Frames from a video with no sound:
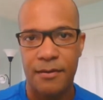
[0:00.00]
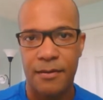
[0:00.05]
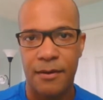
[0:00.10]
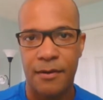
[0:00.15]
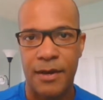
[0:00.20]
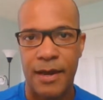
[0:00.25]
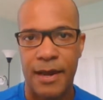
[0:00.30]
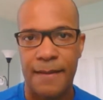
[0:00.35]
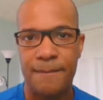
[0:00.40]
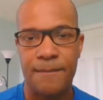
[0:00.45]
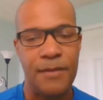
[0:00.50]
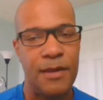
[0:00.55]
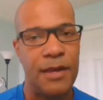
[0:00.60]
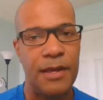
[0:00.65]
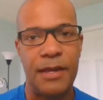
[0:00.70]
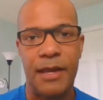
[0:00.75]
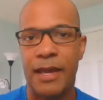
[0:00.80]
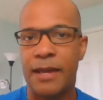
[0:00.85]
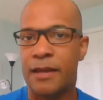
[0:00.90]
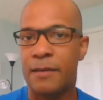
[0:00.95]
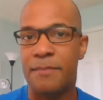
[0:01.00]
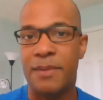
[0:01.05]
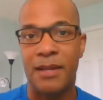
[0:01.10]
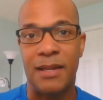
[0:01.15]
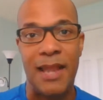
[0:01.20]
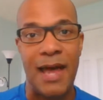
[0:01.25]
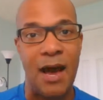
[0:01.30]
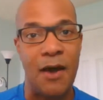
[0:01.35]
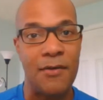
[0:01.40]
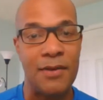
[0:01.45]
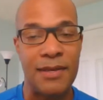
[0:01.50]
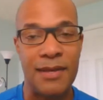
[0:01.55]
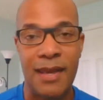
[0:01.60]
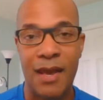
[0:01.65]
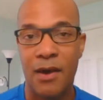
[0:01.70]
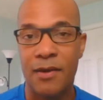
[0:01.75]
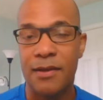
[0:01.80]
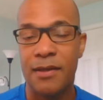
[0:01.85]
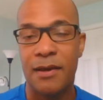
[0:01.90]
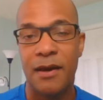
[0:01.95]
Okay. It could be Loudoun
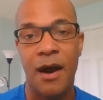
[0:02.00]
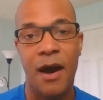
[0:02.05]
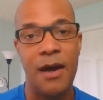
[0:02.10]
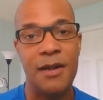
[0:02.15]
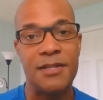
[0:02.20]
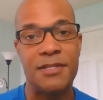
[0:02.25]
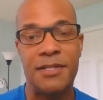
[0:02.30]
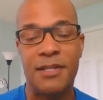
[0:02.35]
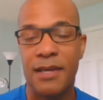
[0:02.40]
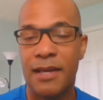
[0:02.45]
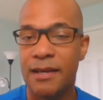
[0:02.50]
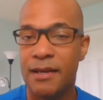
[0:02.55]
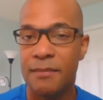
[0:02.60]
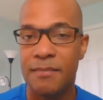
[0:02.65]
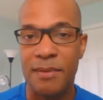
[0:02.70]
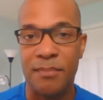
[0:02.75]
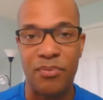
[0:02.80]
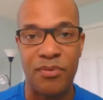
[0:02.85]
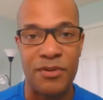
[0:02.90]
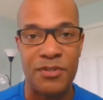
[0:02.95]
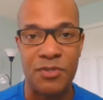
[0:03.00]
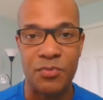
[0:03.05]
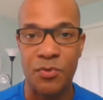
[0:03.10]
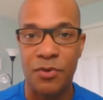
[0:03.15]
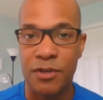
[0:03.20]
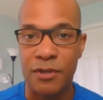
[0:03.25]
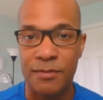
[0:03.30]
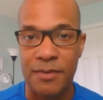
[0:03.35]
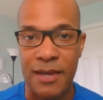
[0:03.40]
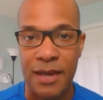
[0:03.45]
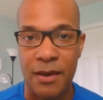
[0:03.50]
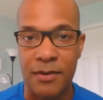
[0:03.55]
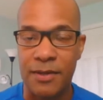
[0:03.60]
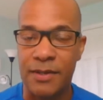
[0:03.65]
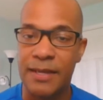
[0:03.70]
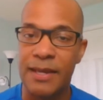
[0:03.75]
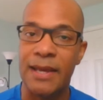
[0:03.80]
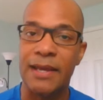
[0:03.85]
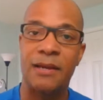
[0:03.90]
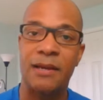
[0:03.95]
County. Honestly, it could be Prince William
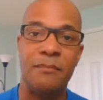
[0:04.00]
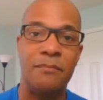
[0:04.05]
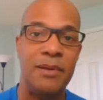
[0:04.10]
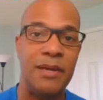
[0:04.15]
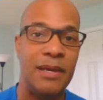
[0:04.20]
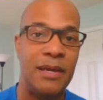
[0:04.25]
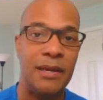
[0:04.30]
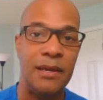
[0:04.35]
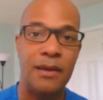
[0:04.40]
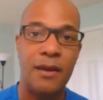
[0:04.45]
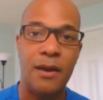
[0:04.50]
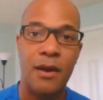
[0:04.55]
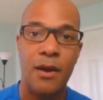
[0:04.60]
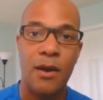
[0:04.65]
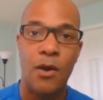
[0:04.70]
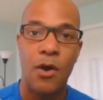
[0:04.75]
County. It could be